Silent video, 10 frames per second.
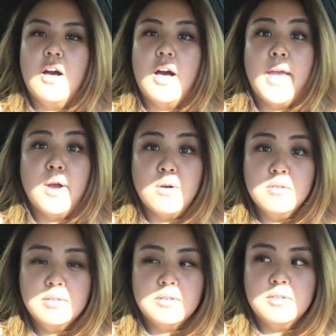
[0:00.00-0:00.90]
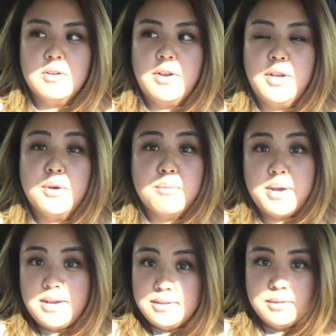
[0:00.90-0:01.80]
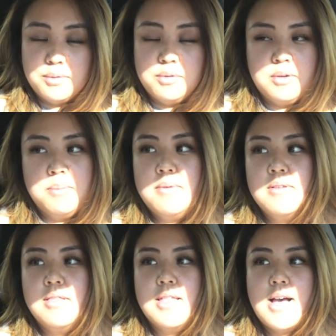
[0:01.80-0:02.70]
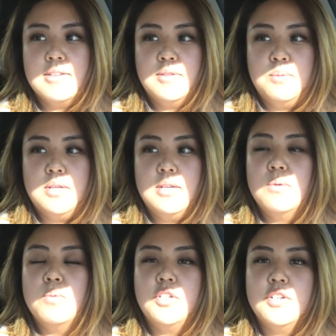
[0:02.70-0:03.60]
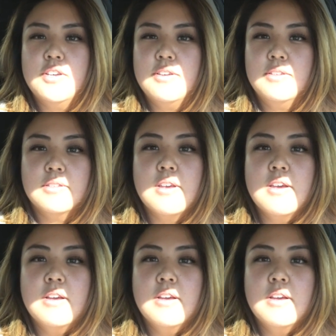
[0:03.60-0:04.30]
I also started Grace Group last week, which is